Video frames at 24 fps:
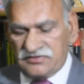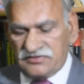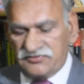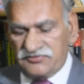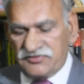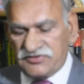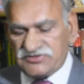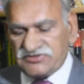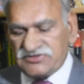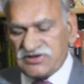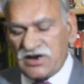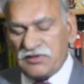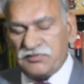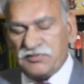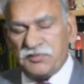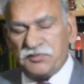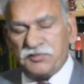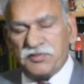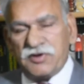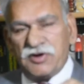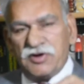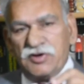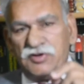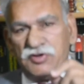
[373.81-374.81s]
which shall be
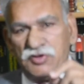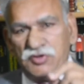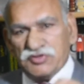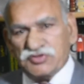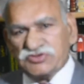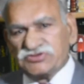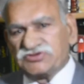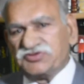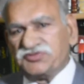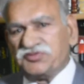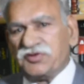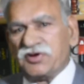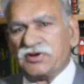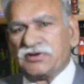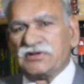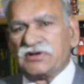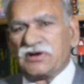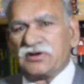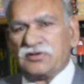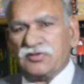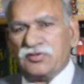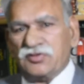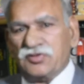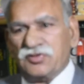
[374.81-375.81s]
produced for the
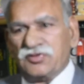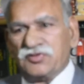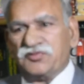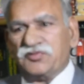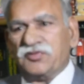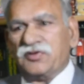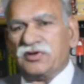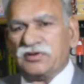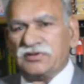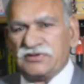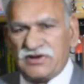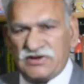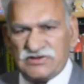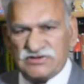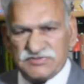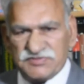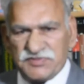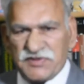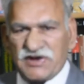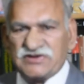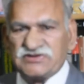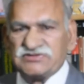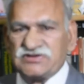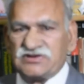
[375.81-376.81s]
court for the
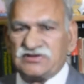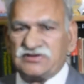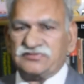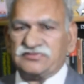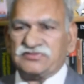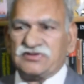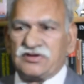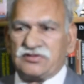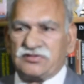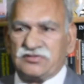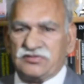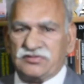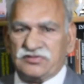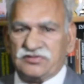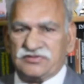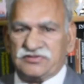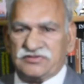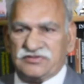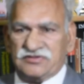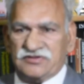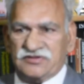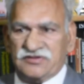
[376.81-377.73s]
inspection of the court.